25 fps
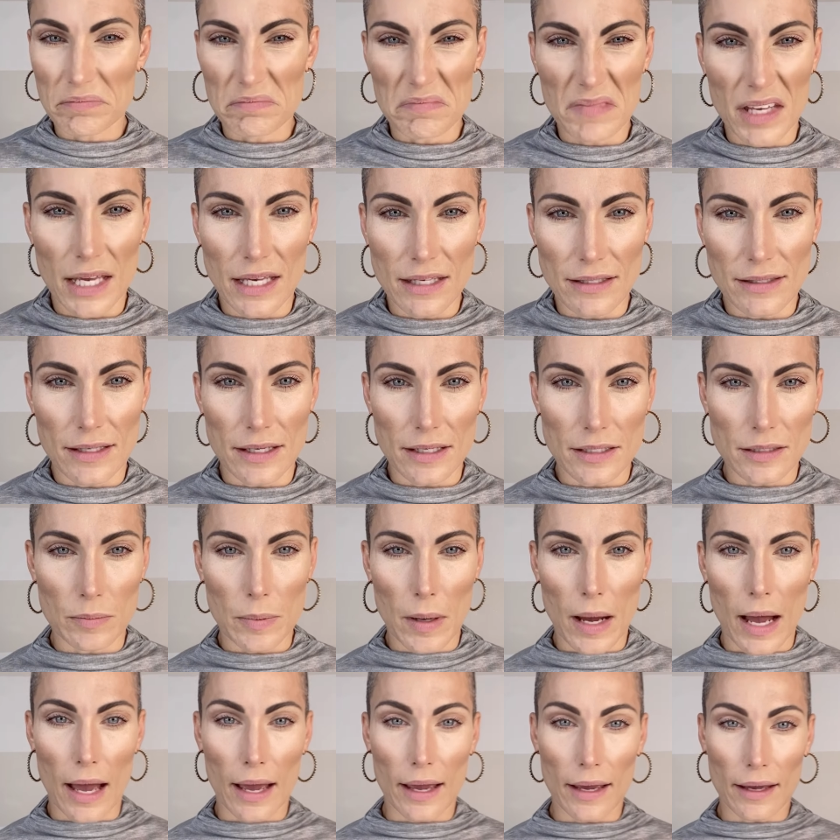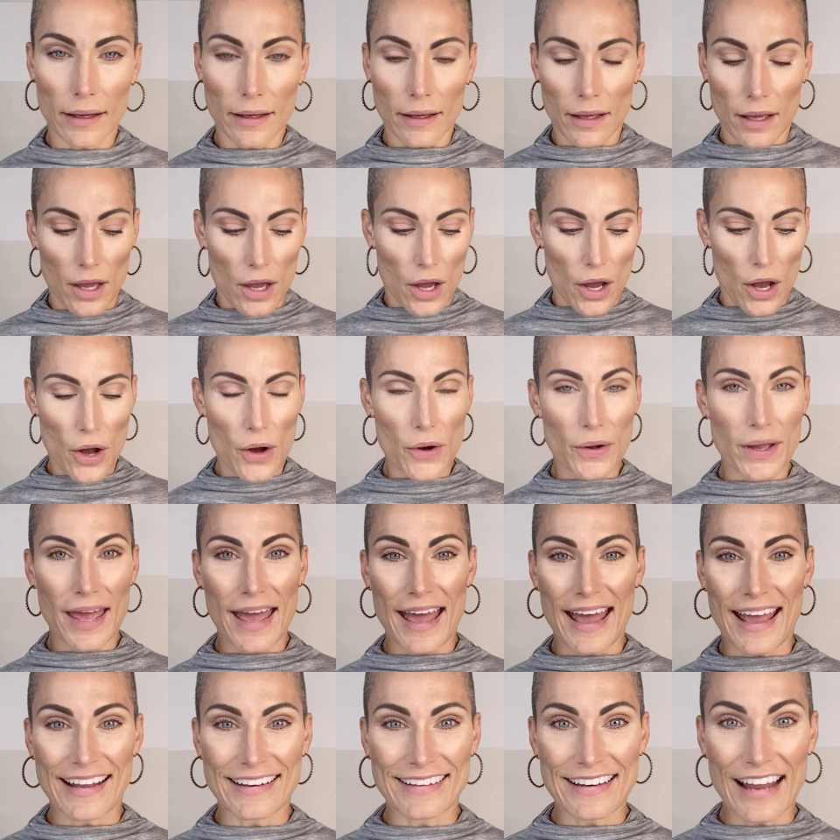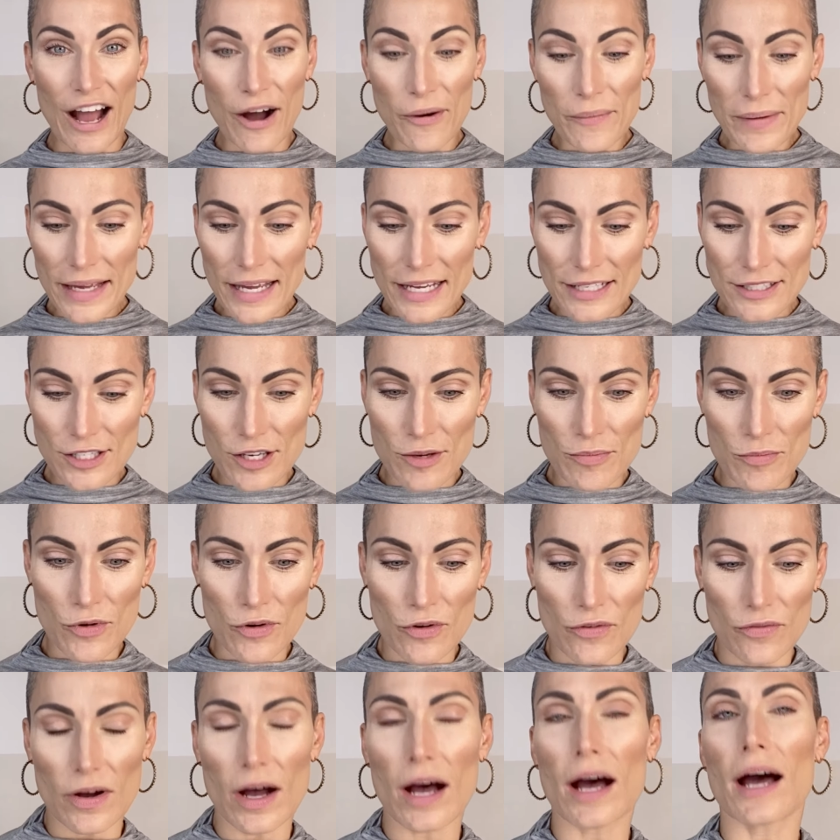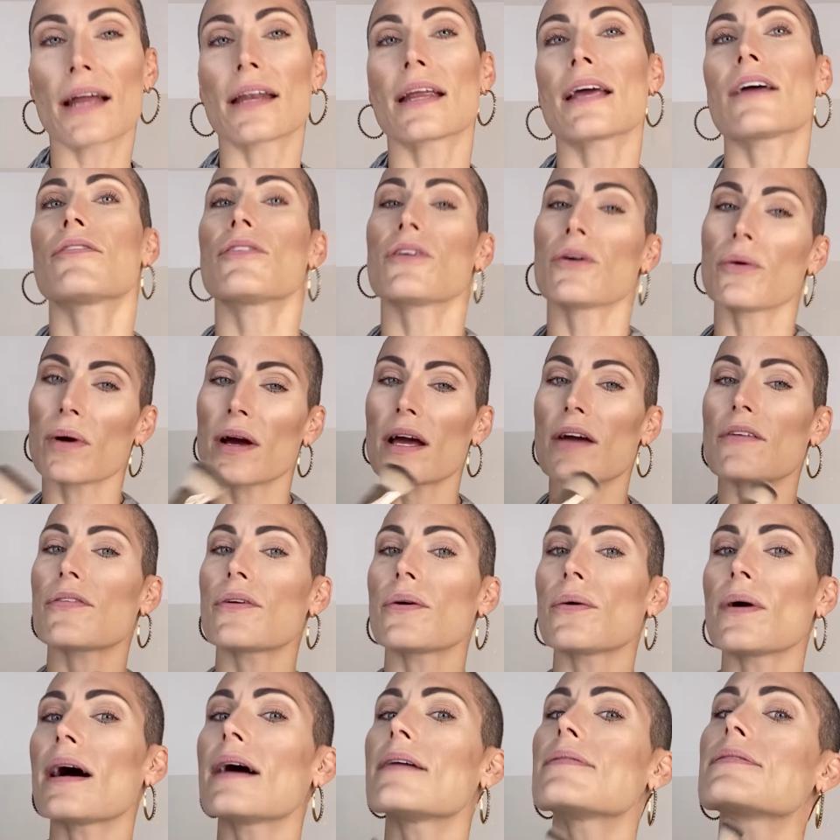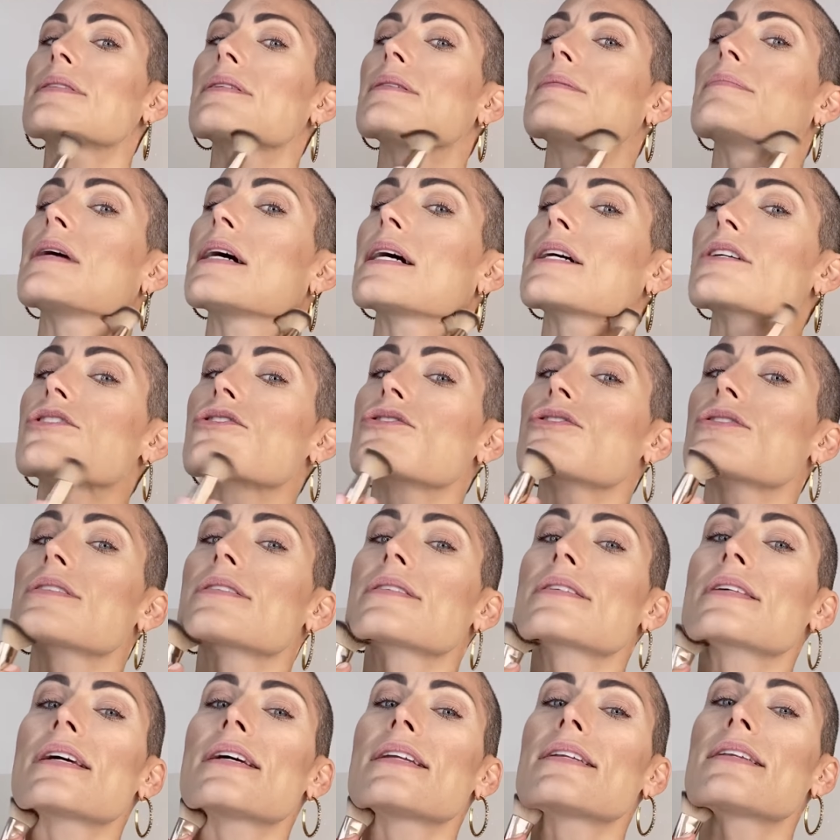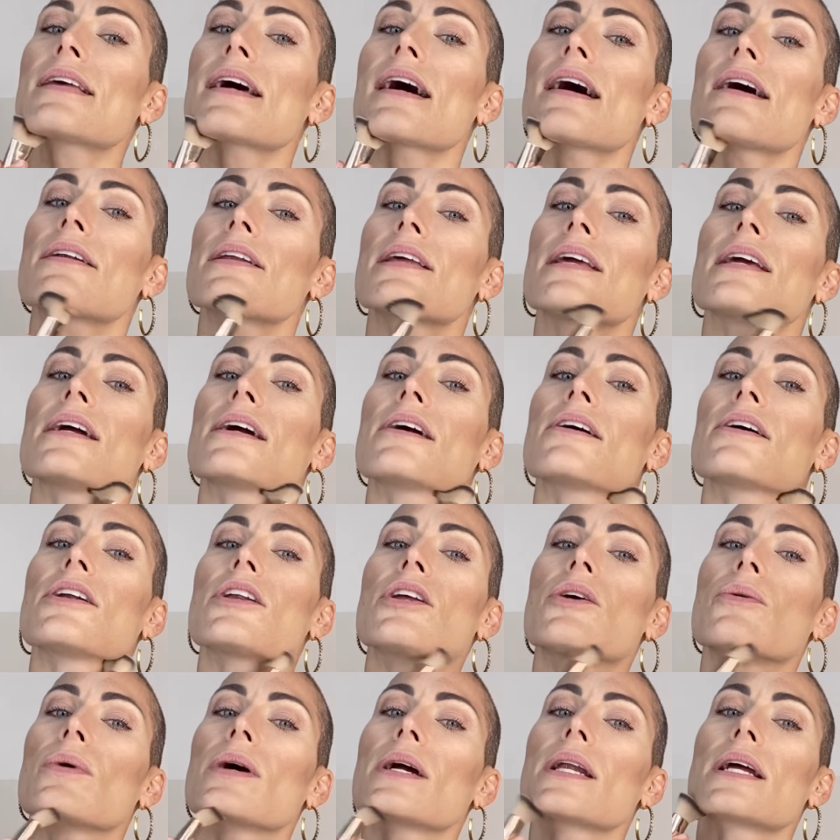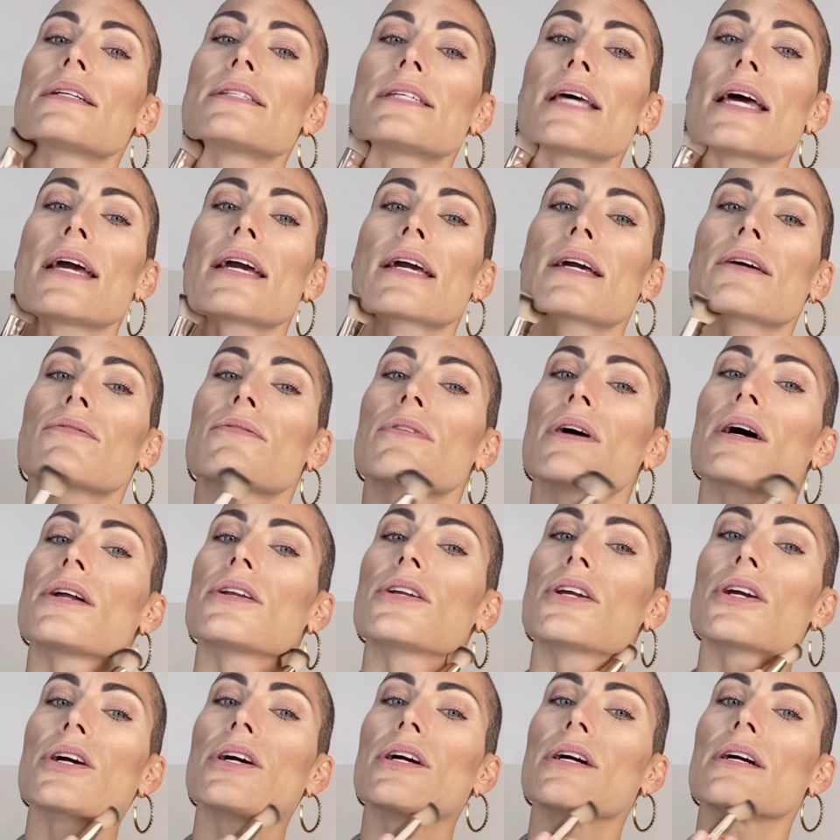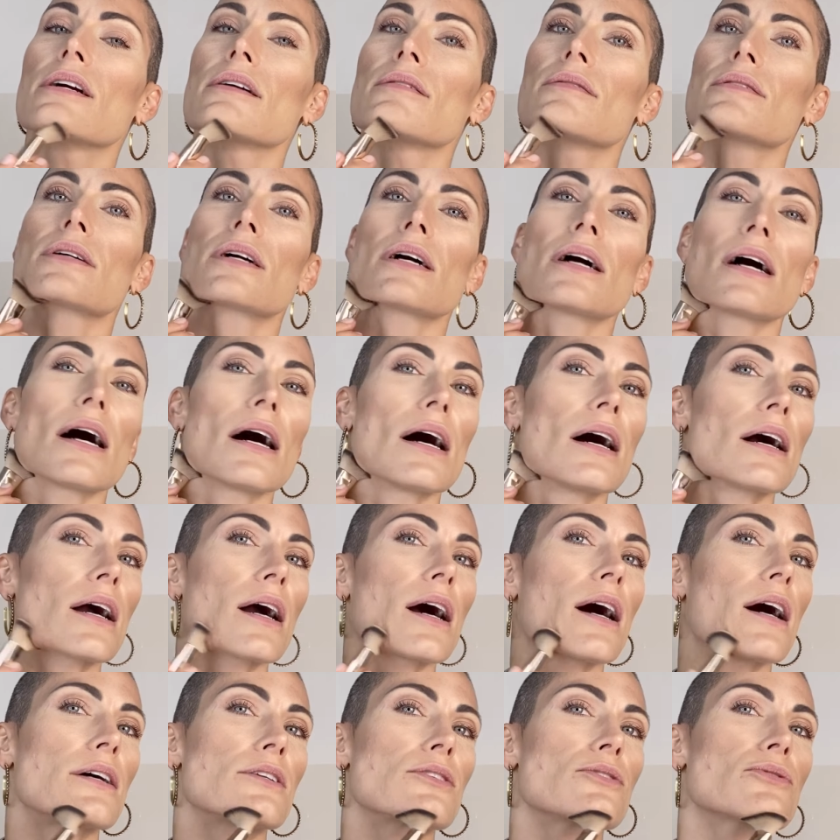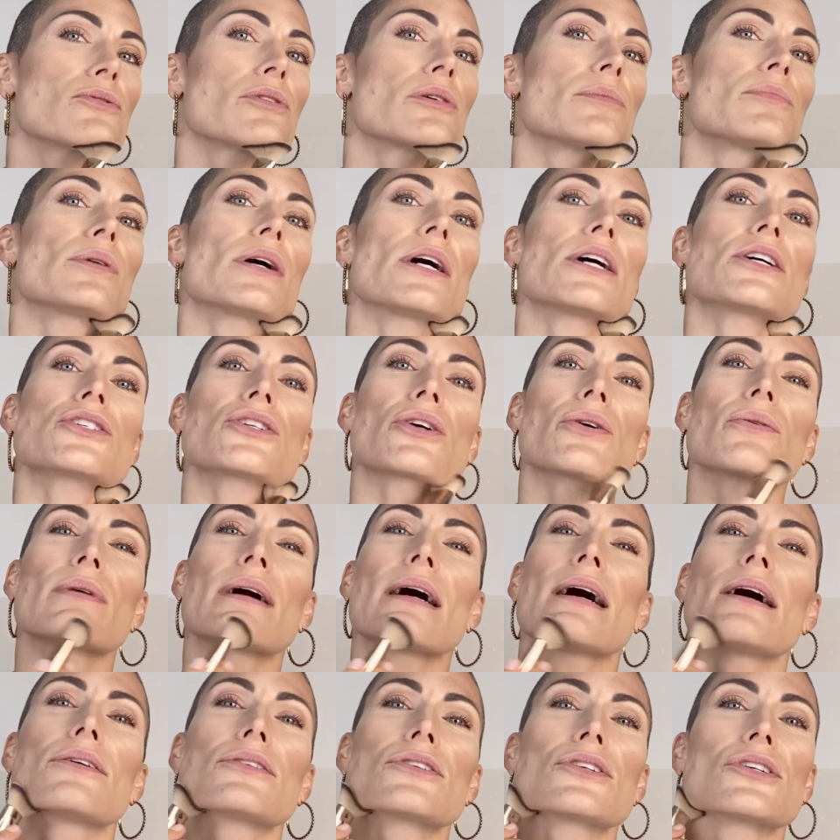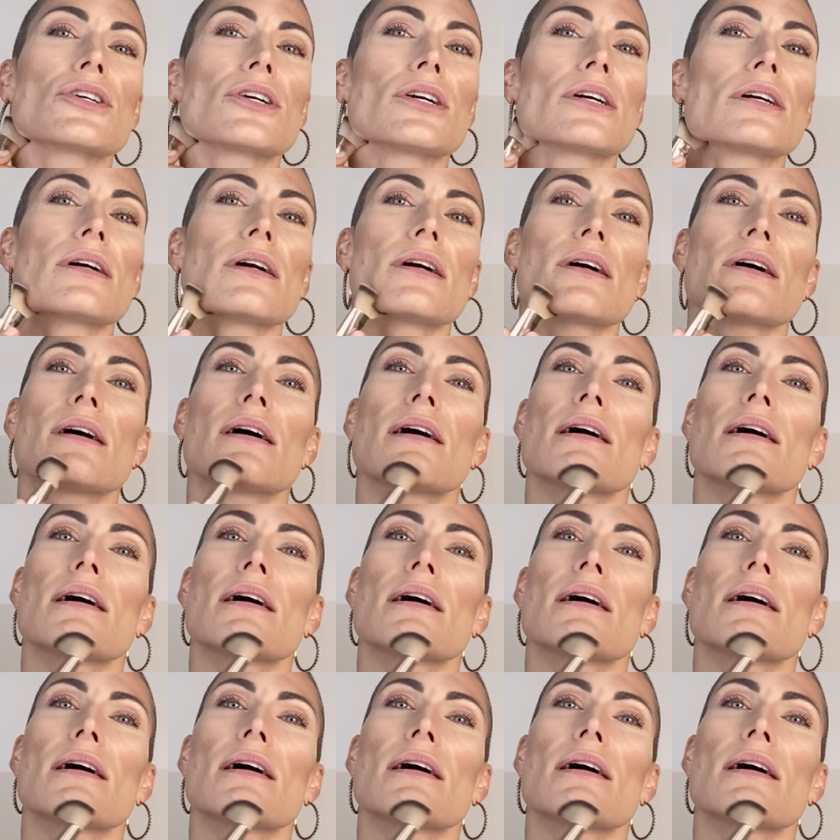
Easy as pie. Okay, now we get to move on. If you have some extra skin down here and you want to take and run your contour brush around your